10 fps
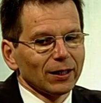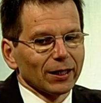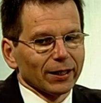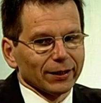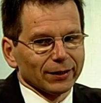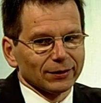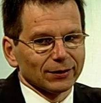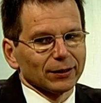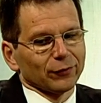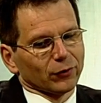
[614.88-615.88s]

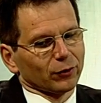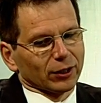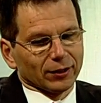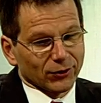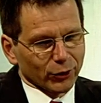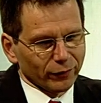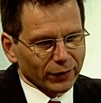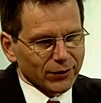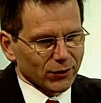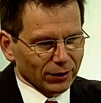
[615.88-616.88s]
And if you look at
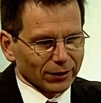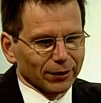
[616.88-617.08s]
surveys,